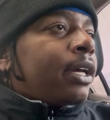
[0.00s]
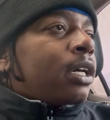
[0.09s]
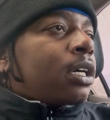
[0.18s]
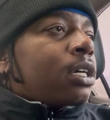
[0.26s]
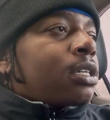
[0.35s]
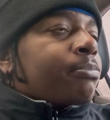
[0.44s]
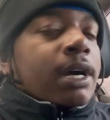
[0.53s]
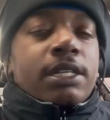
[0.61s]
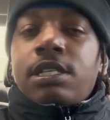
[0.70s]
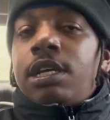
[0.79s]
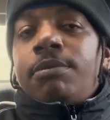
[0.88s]
Because my
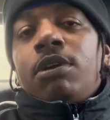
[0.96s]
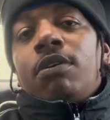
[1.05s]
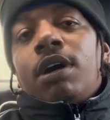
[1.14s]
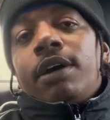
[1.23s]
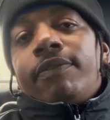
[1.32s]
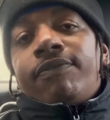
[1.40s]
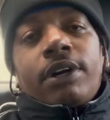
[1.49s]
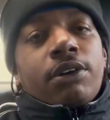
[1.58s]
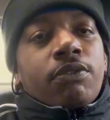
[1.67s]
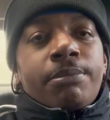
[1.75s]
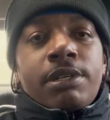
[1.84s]
team know I'll
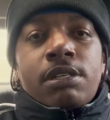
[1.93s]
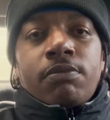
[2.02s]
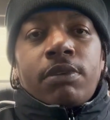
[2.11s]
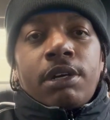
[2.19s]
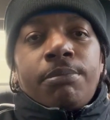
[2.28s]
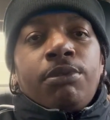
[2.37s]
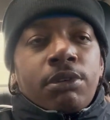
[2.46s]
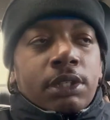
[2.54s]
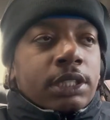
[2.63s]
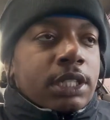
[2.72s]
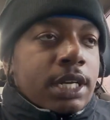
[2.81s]
fuck with me some Red
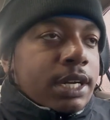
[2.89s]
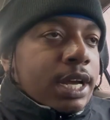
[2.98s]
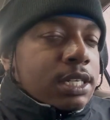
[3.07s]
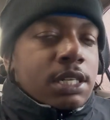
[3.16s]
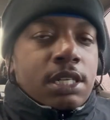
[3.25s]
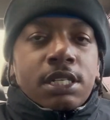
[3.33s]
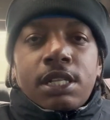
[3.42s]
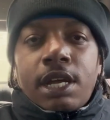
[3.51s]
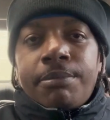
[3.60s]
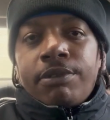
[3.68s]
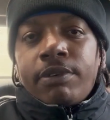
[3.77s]
Bull. And as a
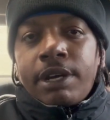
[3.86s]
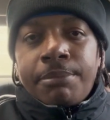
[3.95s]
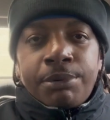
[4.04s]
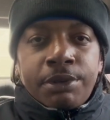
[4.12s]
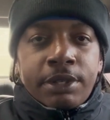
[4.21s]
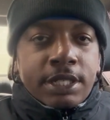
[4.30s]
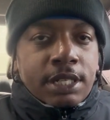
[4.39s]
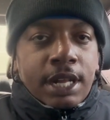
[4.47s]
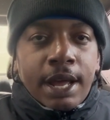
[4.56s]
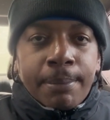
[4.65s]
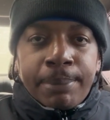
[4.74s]
disclaimer, Red Bull is
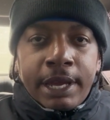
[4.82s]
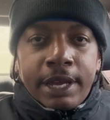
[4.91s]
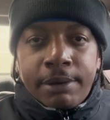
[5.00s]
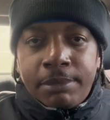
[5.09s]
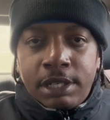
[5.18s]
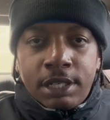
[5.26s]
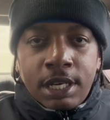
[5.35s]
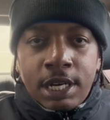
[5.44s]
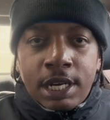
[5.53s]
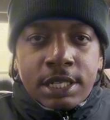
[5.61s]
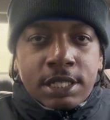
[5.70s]
not paying me
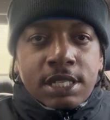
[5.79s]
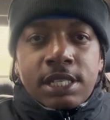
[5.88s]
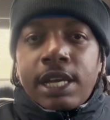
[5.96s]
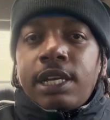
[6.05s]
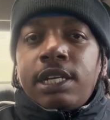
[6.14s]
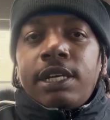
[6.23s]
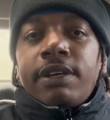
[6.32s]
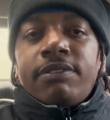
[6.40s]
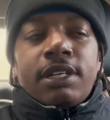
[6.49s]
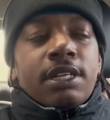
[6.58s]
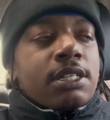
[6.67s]
to say any
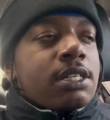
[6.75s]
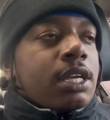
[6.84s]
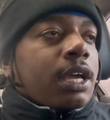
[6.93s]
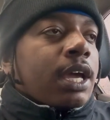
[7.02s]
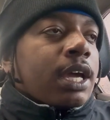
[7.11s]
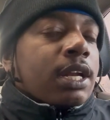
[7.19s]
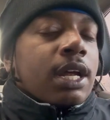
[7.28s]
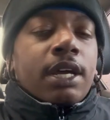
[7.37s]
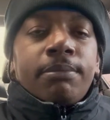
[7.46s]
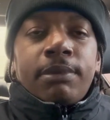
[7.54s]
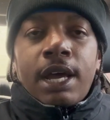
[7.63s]
of this, and
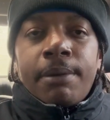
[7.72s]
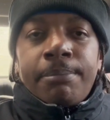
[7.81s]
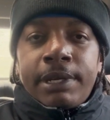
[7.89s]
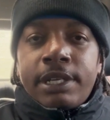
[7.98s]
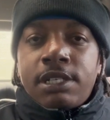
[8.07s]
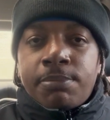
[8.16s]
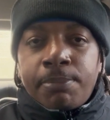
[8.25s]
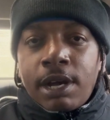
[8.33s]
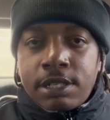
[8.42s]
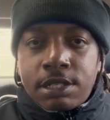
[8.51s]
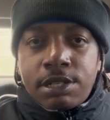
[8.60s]
I am not being
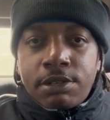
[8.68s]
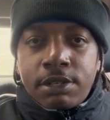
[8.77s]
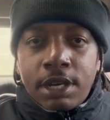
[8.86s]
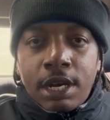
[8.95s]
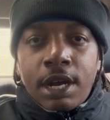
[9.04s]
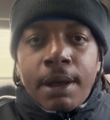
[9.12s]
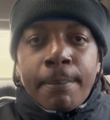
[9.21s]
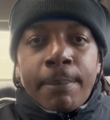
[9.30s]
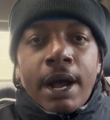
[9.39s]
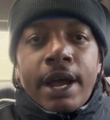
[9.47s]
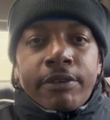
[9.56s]
sponsored
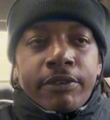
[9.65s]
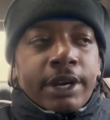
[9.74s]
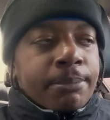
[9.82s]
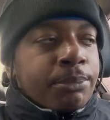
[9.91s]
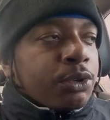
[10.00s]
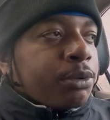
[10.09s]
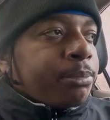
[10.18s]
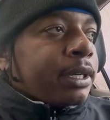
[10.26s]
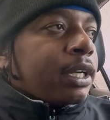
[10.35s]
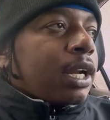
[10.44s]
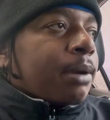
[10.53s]
by Red Bull.
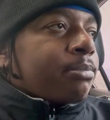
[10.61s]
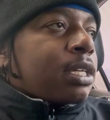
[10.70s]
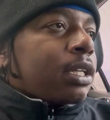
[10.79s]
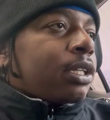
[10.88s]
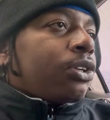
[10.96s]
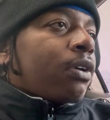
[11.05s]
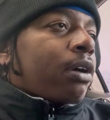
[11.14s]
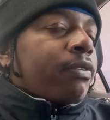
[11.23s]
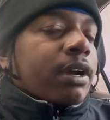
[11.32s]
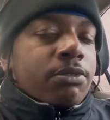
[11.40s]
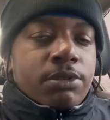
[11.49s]
But I'm telling you, I
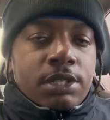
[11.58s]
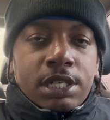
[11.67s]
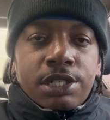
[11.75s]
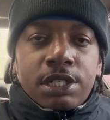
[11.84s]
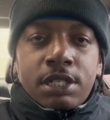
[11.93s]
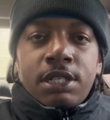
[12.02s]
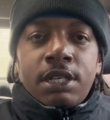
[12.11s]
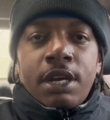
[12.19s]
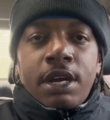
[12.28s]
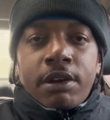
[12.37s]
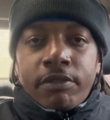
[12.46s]
requisitioned
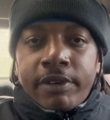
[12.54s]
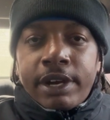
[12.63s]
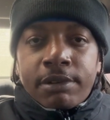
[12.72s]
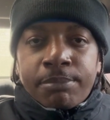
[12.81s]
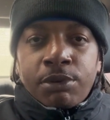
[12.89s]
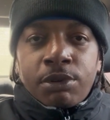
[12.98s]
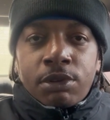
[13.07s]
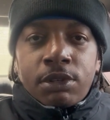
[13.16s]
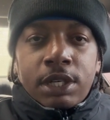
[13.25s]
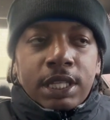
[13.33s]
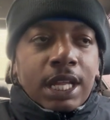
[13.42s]
Red
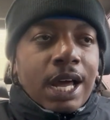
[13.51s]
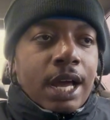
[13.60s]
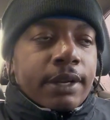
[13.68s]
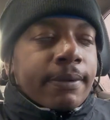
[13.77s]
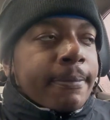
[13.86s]
Bull a lot.